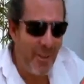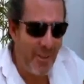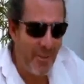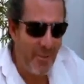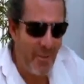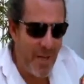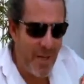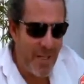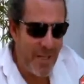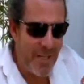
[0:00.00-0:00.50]

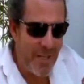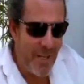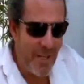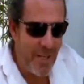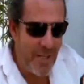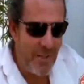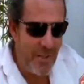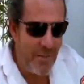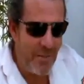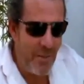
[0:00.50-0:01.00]
on one
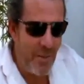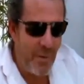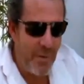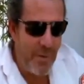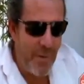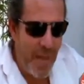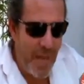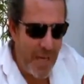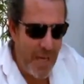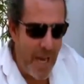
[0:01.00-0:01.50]
side you've
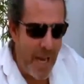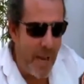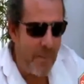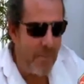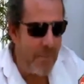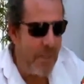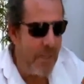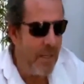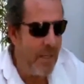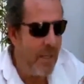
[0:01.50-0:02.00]
got that
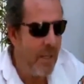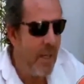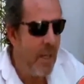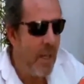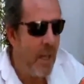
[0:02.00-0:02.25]
happening,